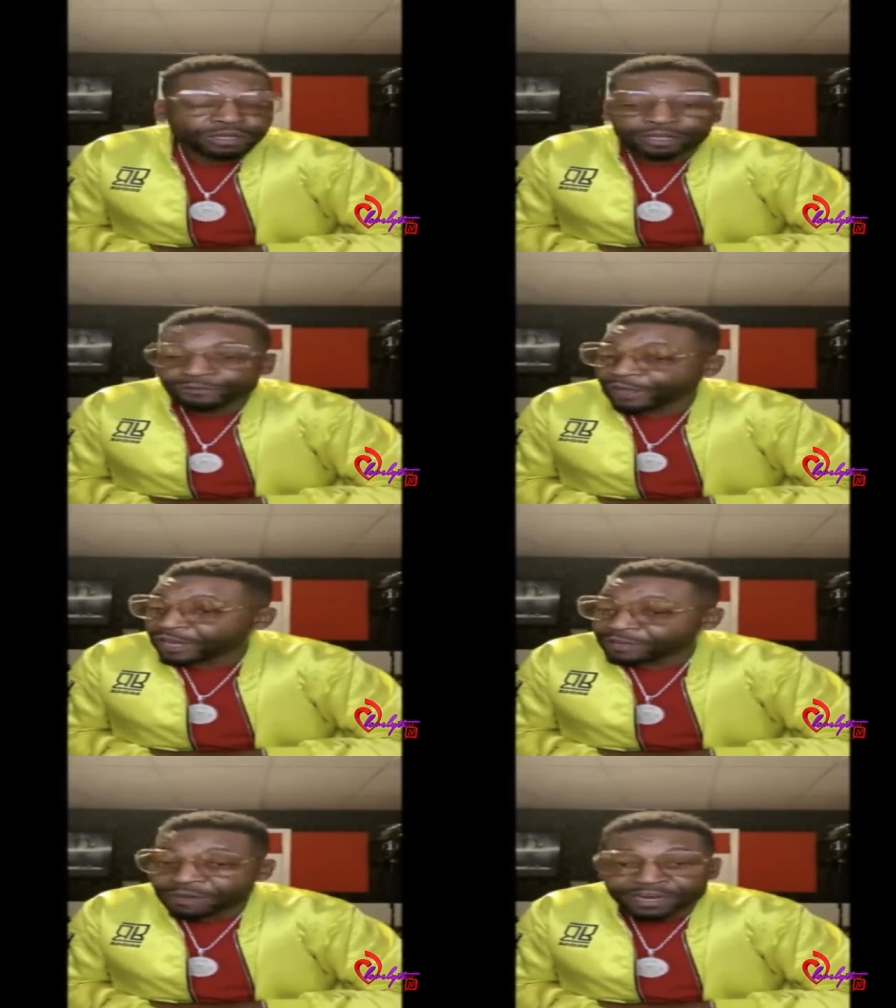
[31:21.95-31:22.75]
if
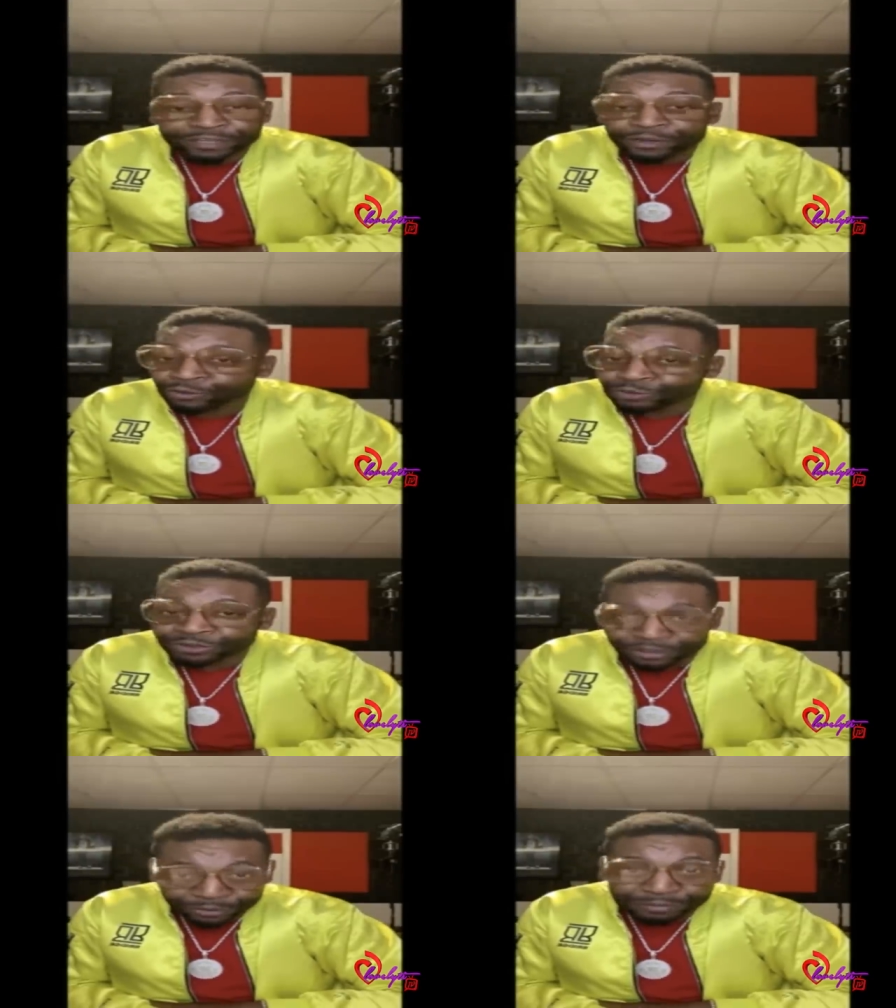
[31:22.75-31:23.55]
anybody knows
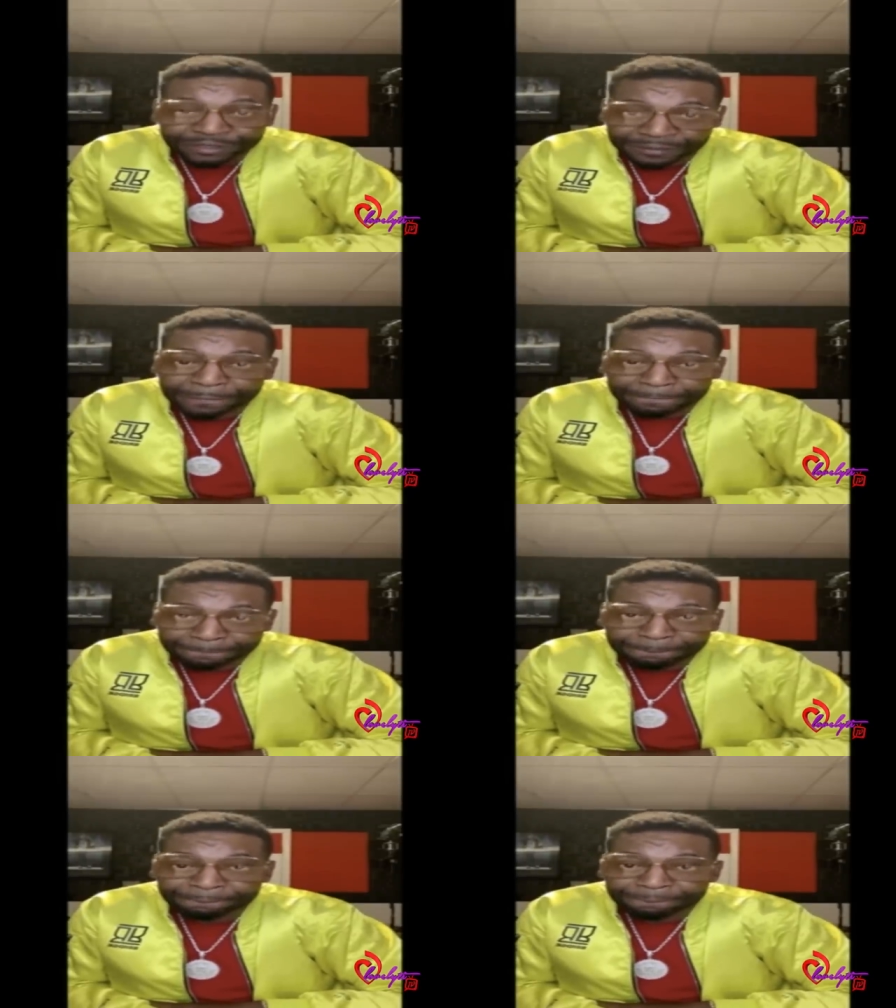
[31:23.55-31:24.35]
Kirby,
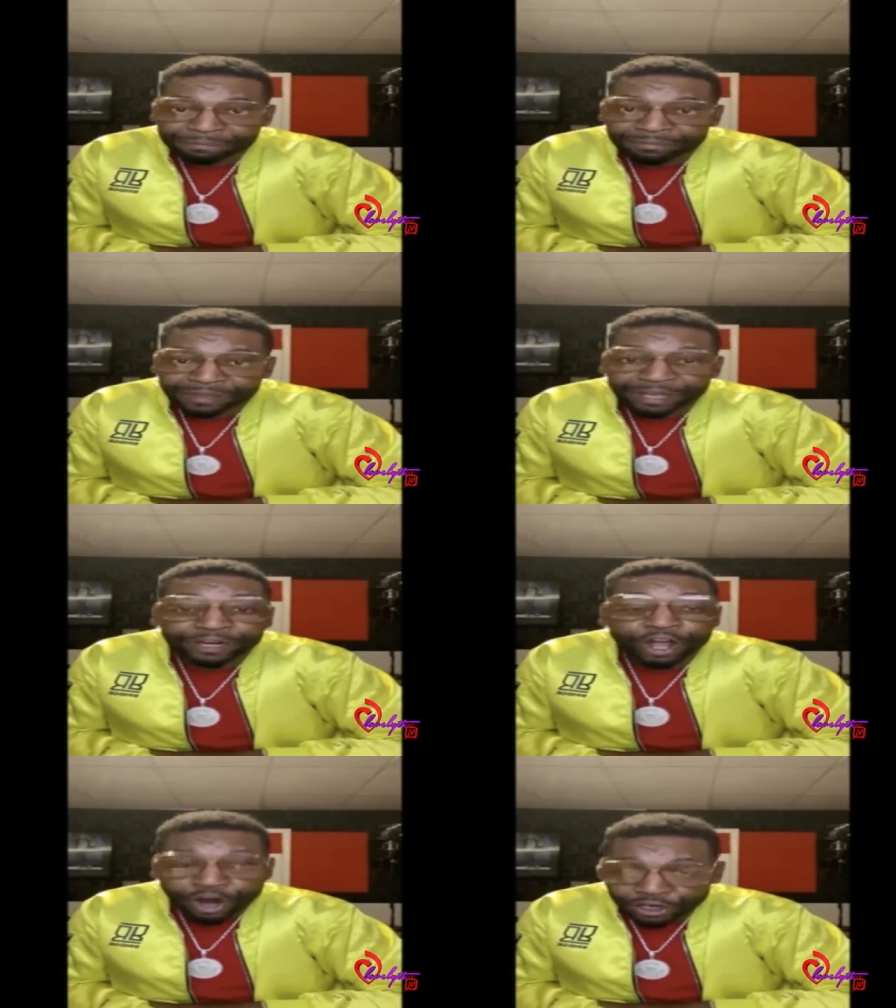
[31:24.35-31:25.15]

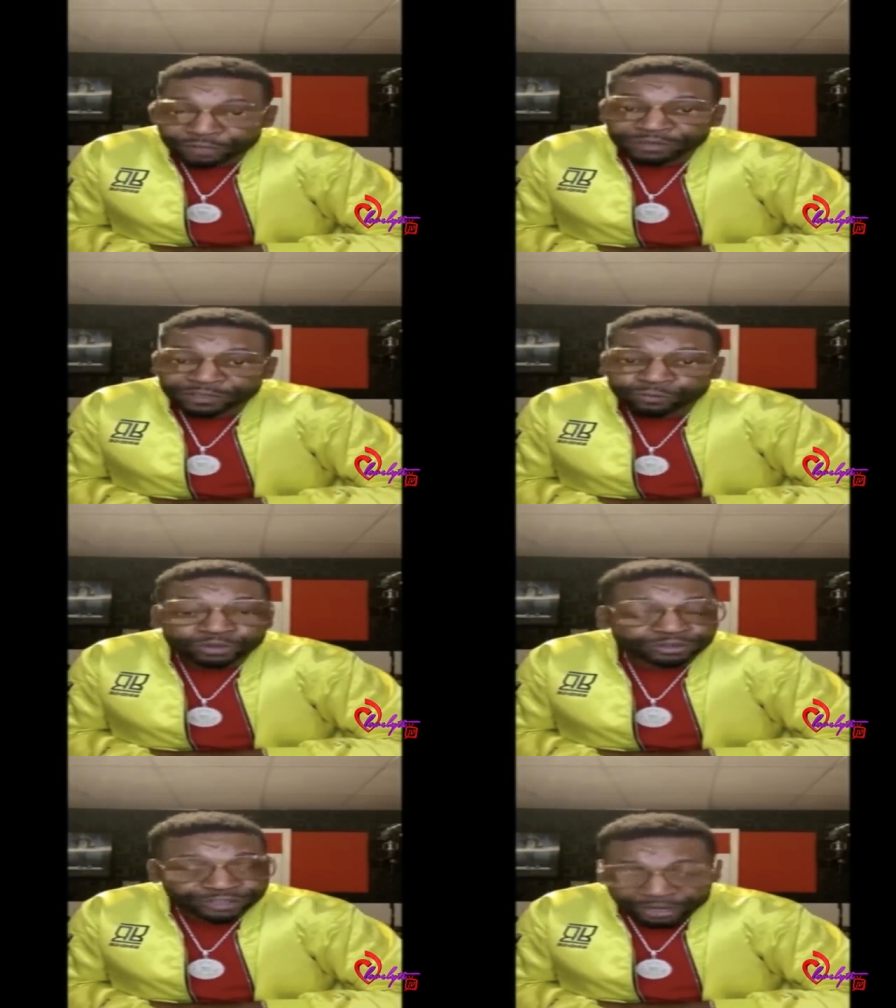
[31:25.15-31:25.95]
an argument
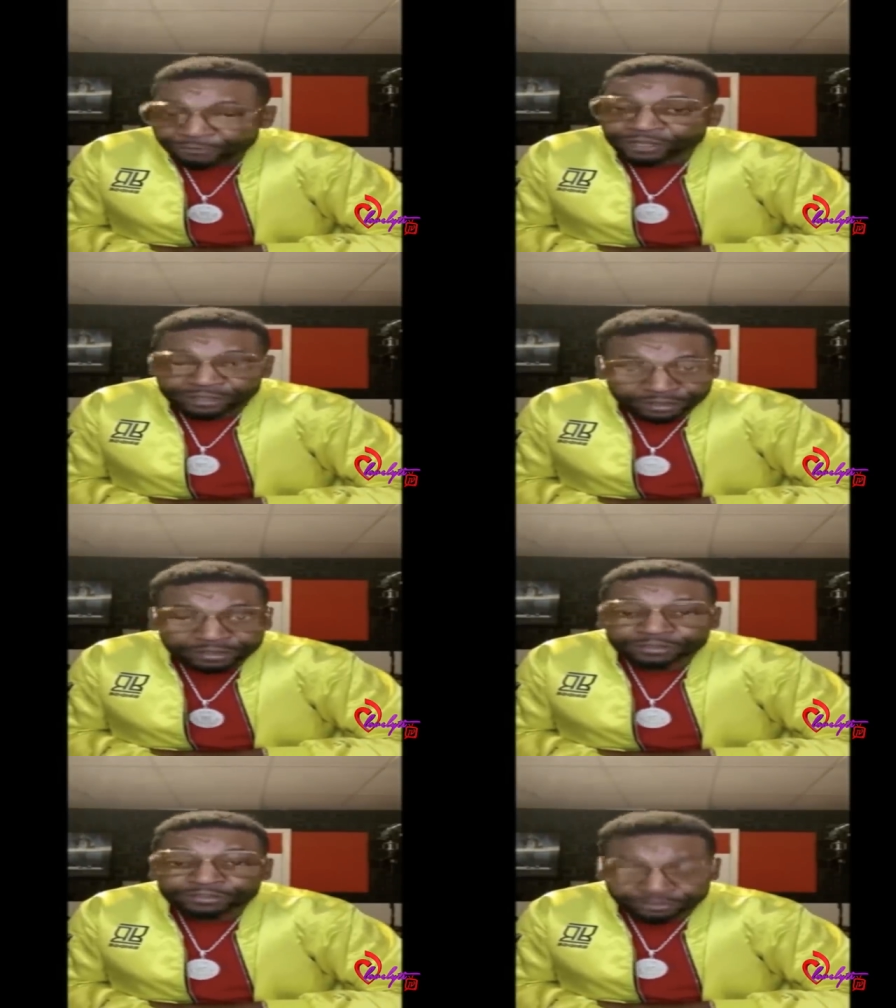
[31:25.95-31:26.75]
will definitely
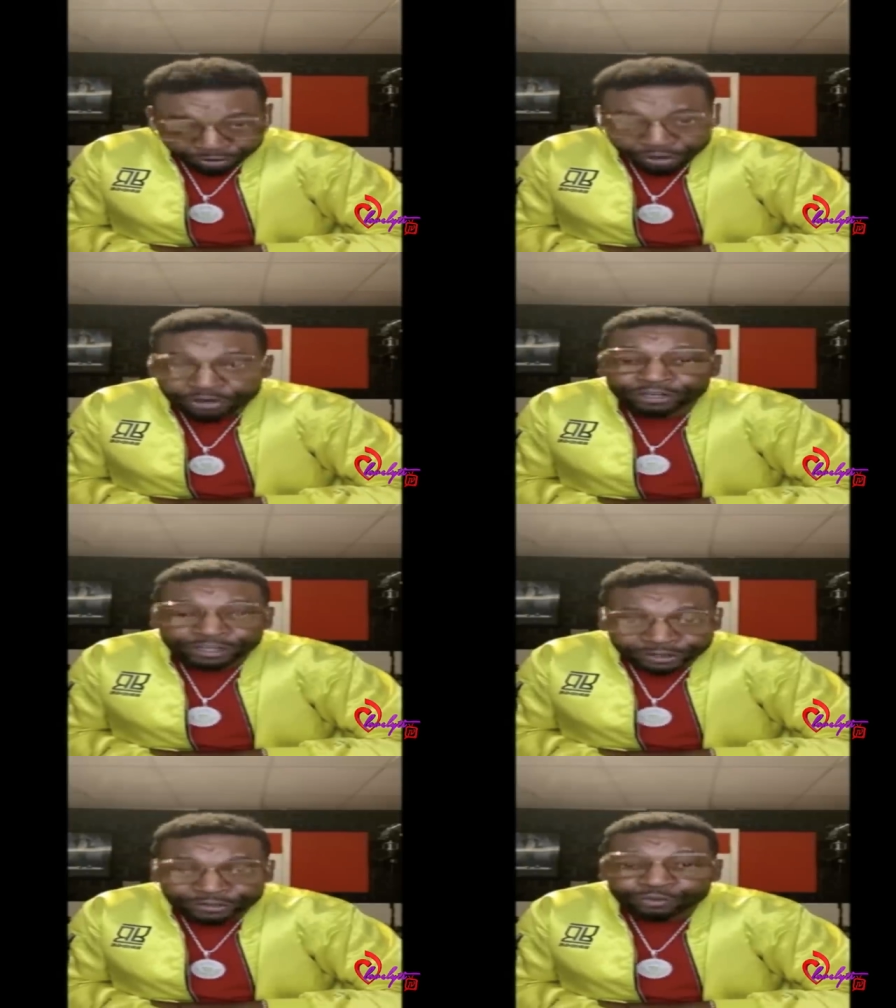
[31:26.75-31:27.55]
turn
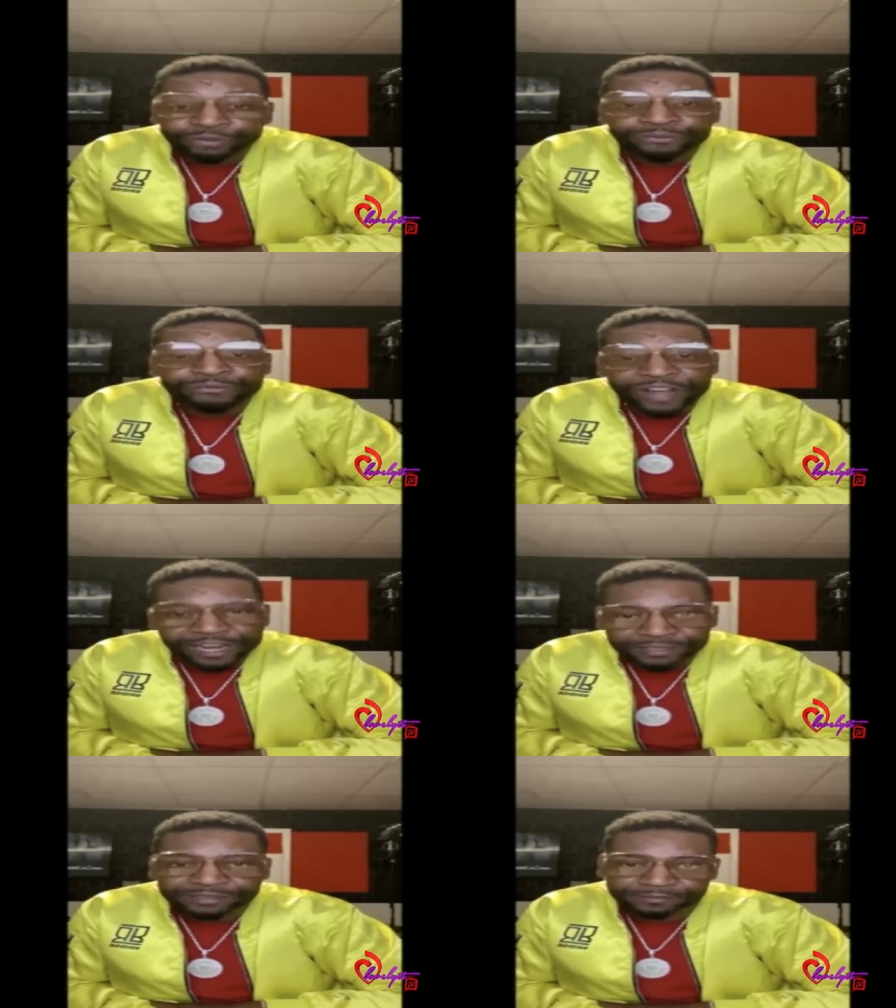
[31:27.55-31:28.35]
into a
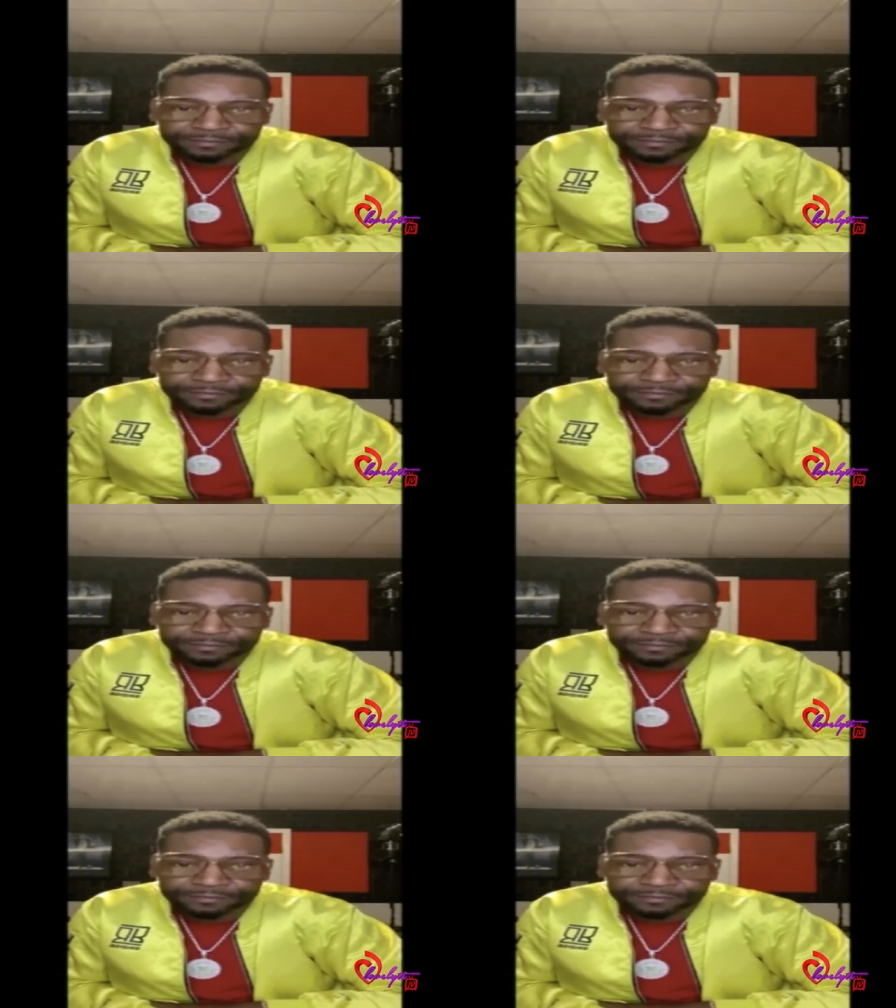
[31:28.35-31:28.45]
fight